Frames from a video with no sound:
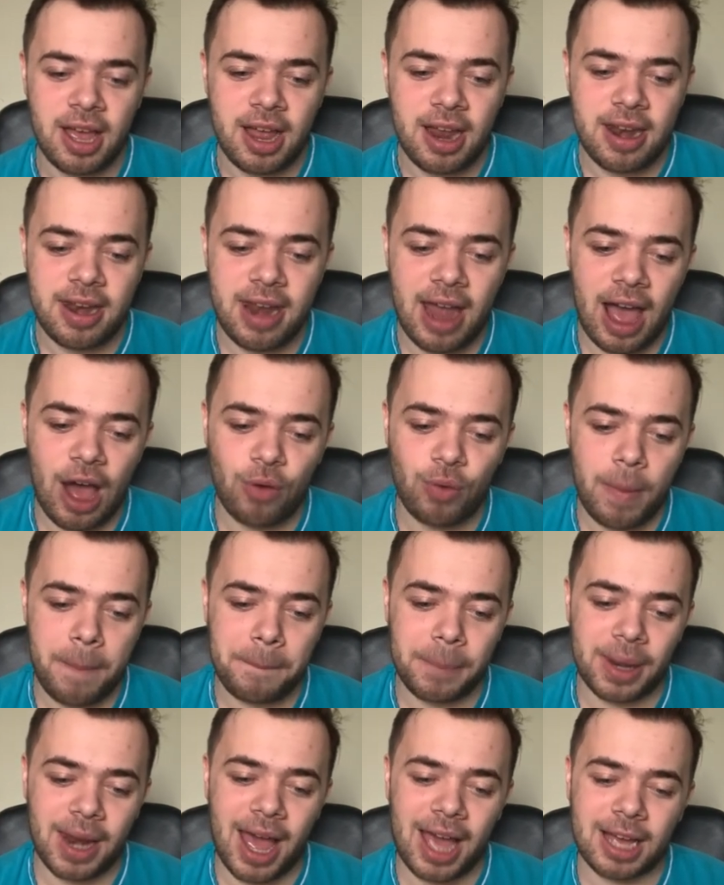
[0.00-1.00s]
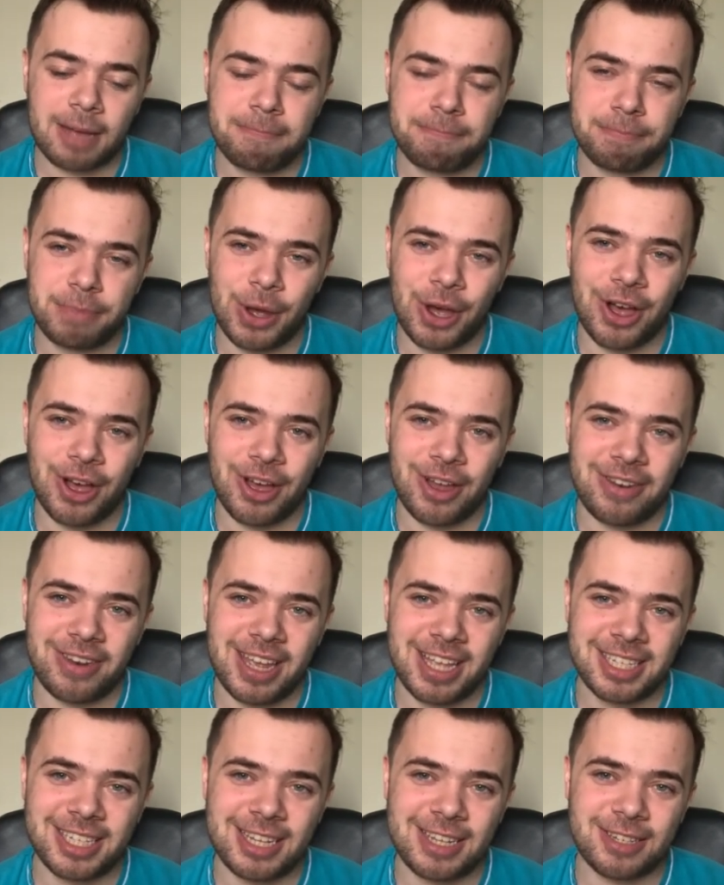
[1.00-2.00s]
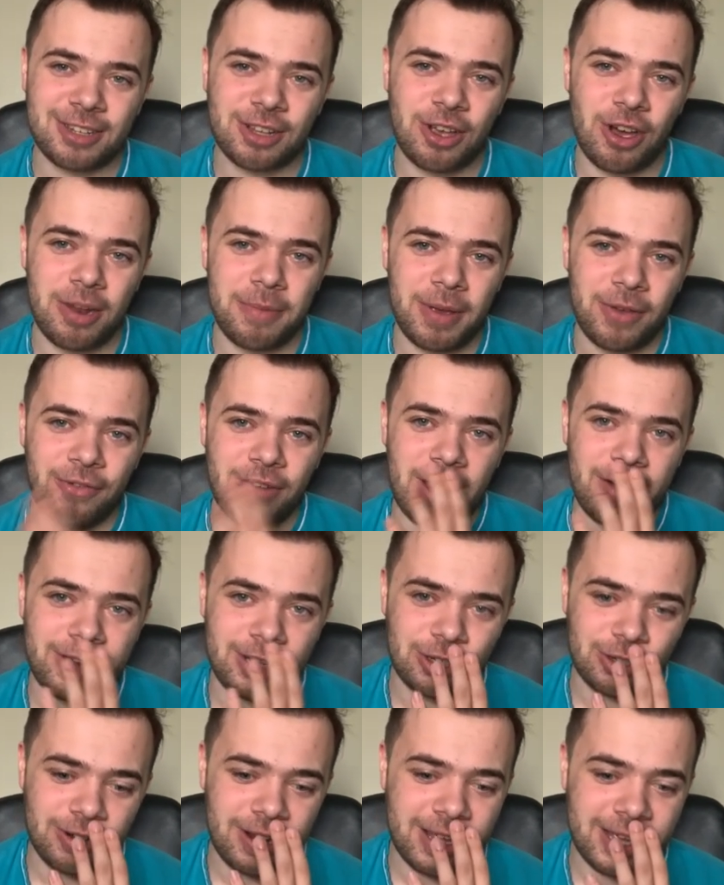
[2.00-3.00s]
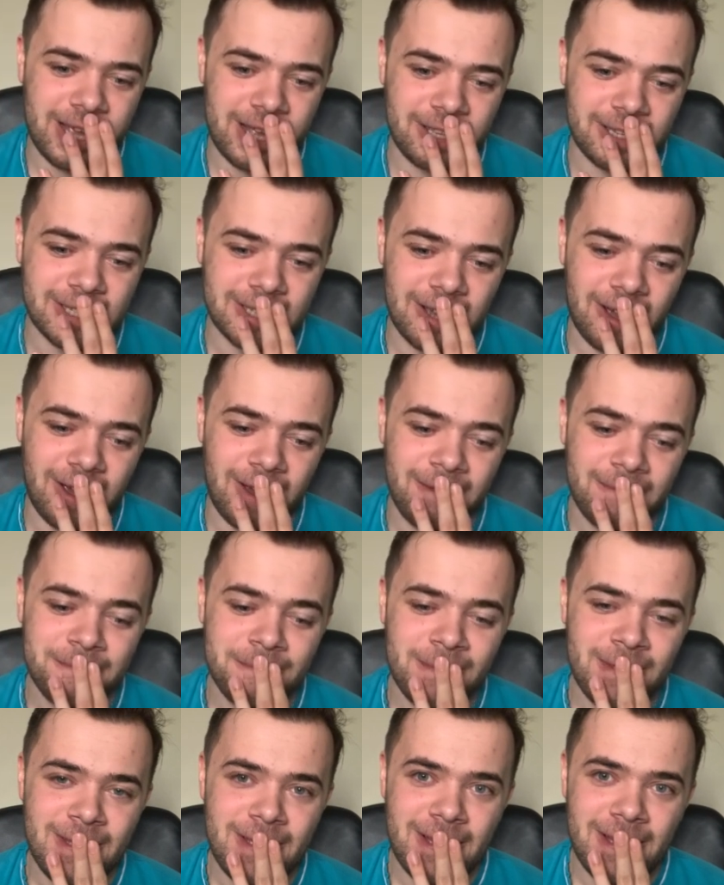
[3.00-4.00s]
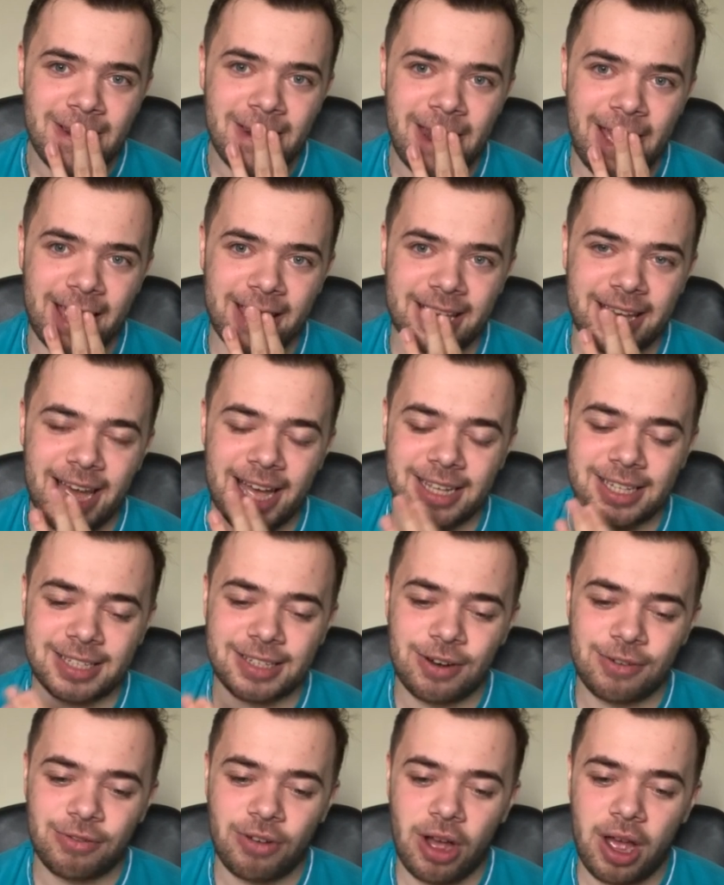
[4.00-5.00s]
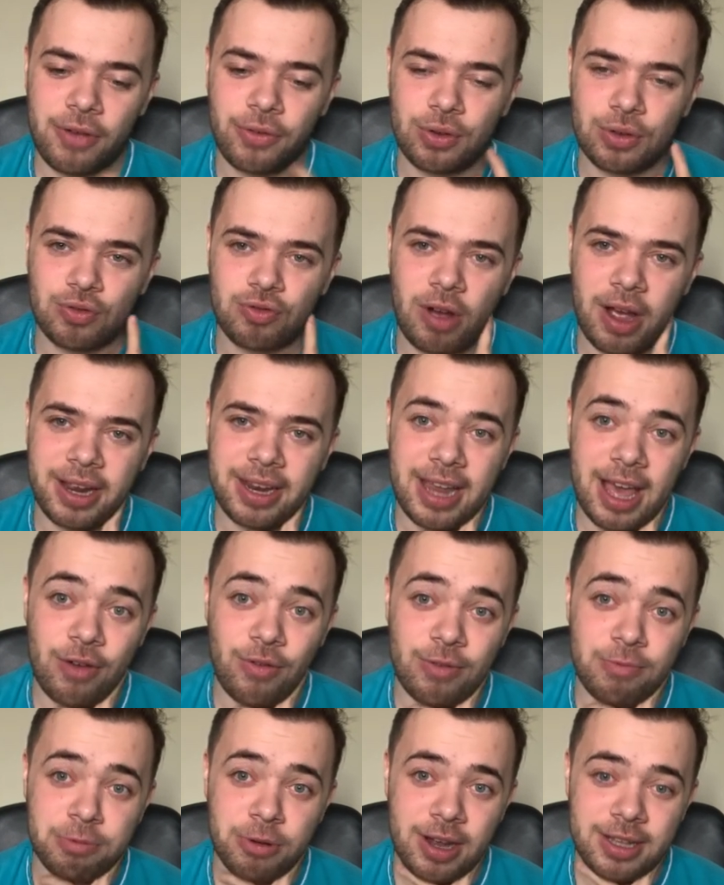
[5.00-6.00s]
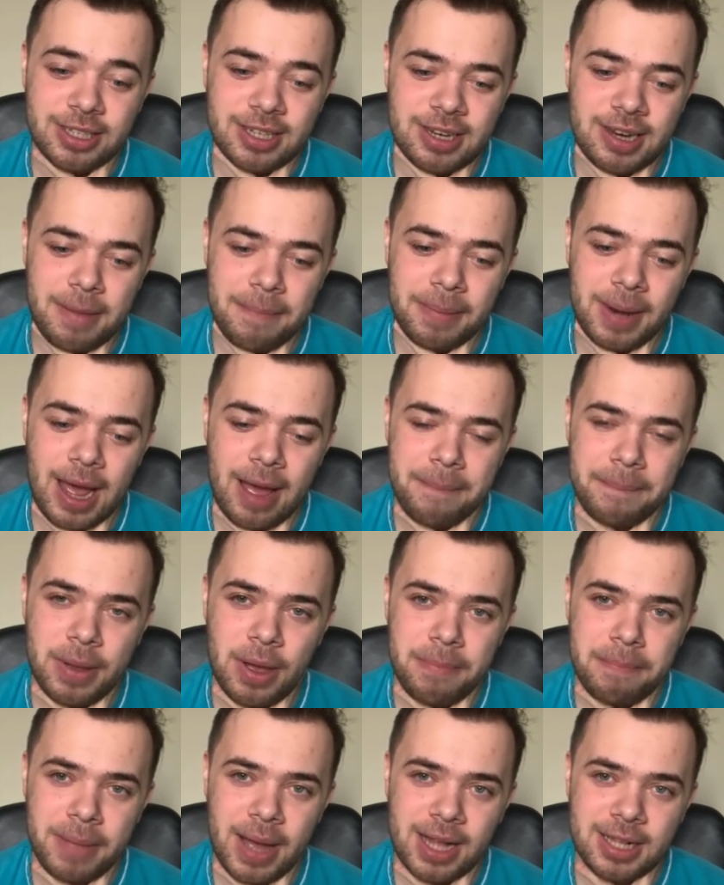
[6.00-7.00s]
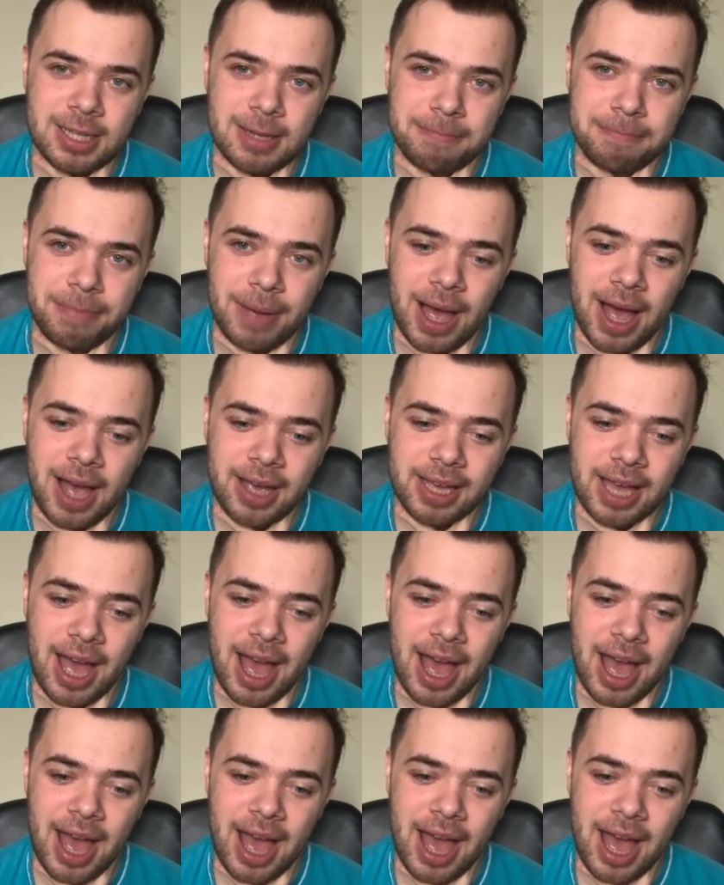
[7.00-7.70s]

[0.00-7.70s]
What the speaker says: Now with Blackburn, this is going to be very tricky. So Lancaster rivals right there with Preston and Blackburn back to back.